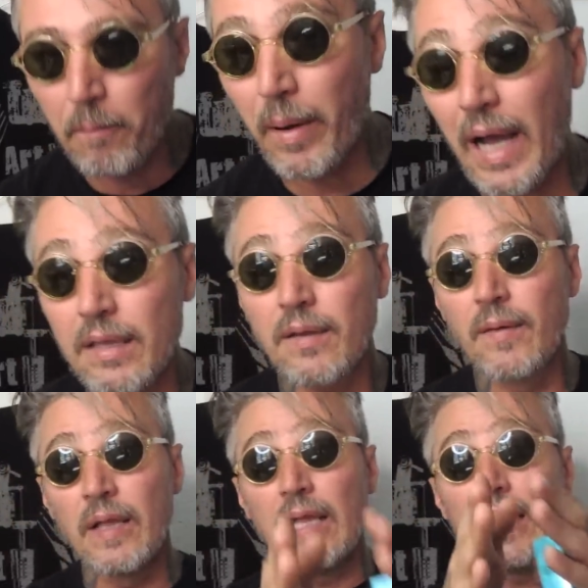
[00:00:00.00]
But
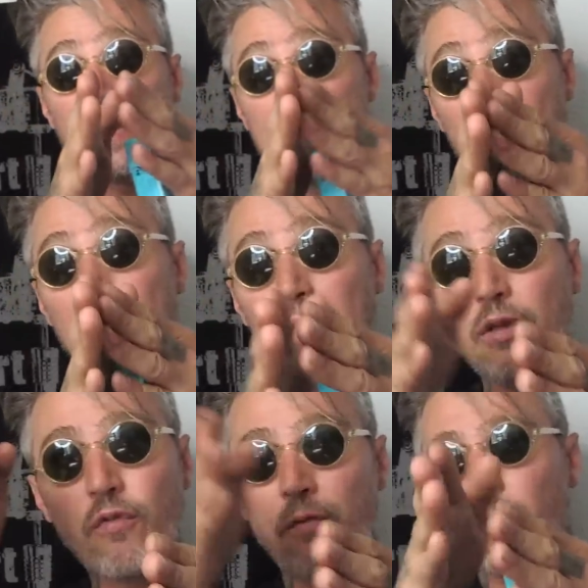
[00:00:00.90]
that
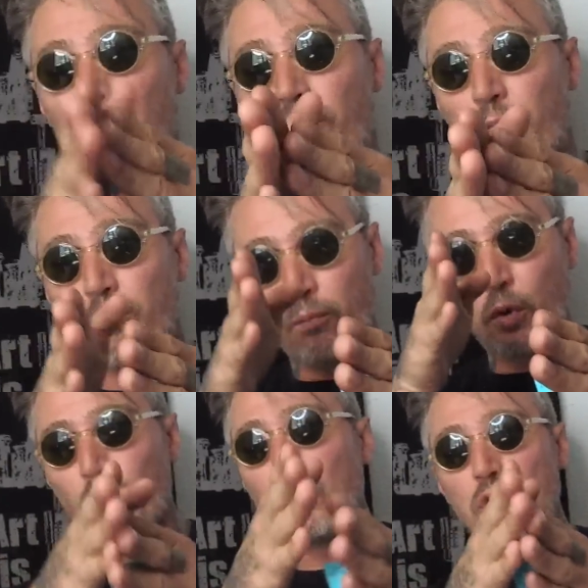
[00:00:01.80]
line,
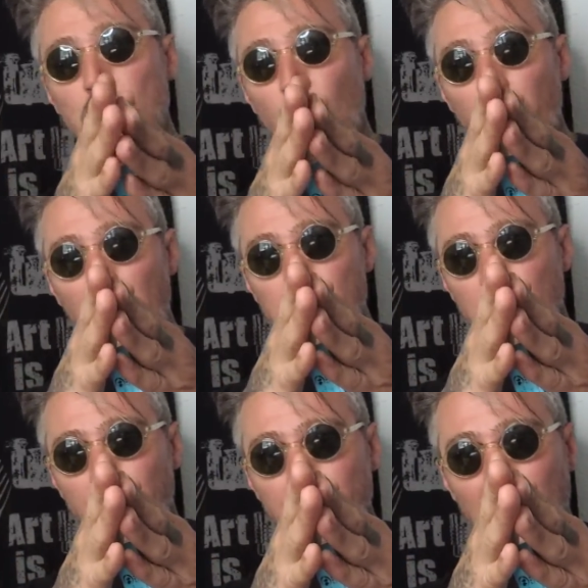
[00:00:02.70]
you push it so much
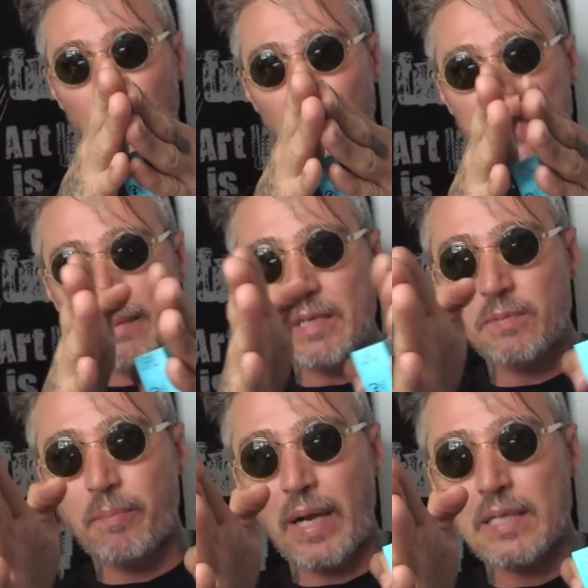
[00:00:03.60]
that over time it
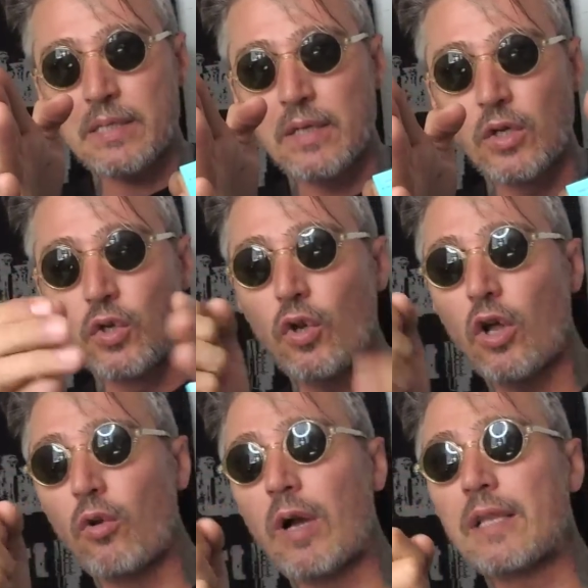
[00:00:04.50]
spreads. You're
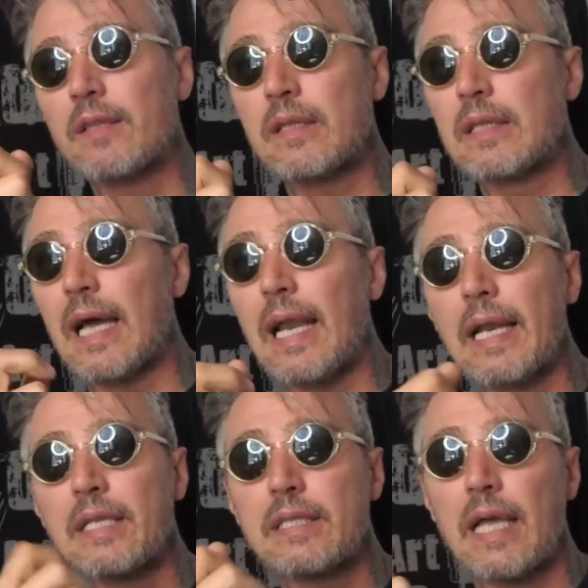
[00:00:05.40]
gonna look at that
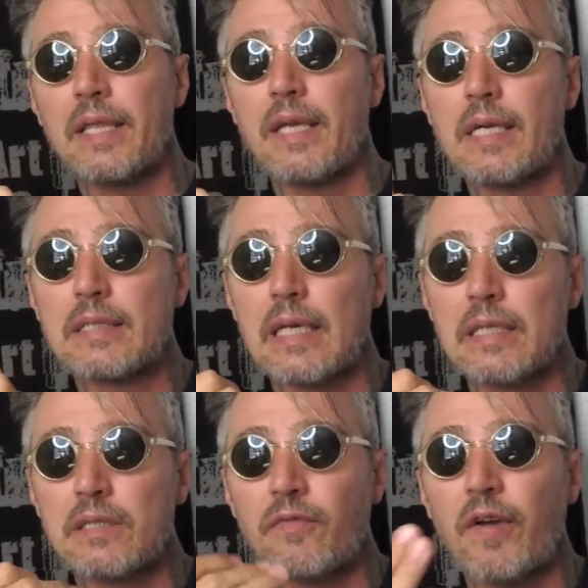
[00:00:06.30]
line in 10 years and
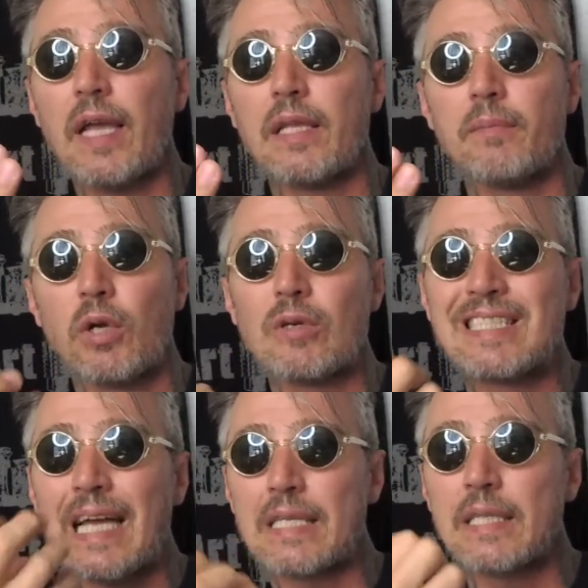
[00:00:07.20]
it's faded because
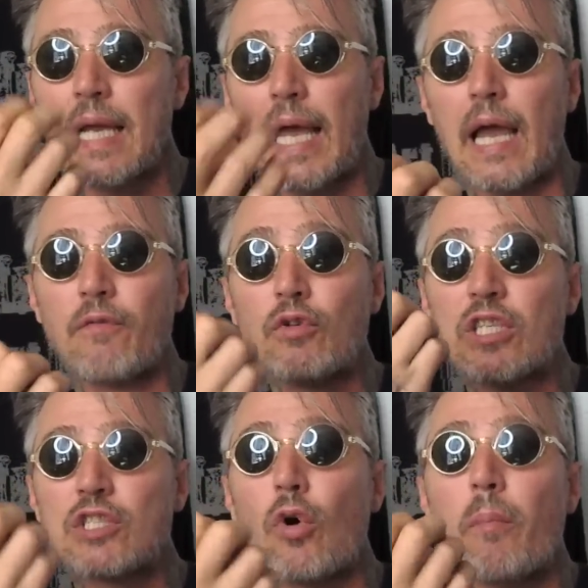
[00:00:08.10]
it doesn't have, you
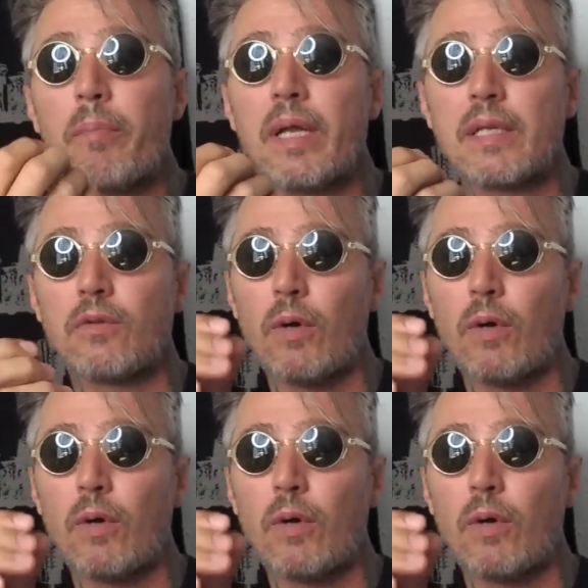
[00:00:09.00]
just don't build it.